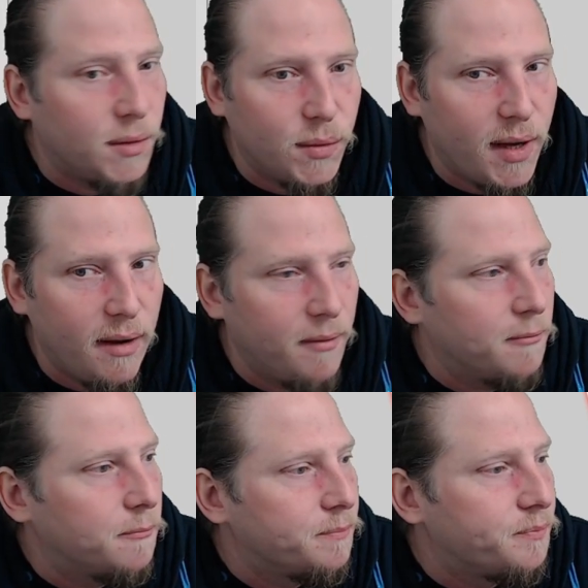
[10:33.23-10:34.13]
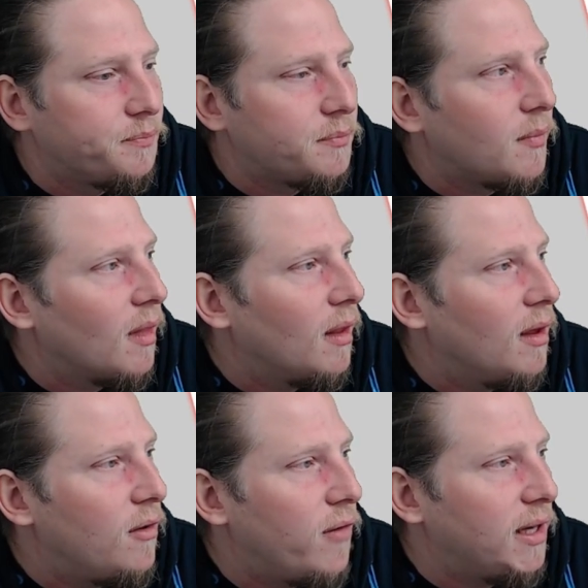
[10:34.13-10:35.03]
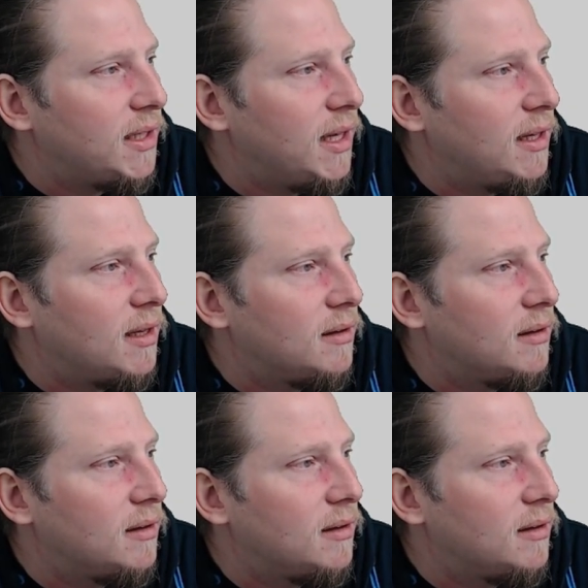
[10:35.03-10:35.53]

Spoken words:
Okay, right click,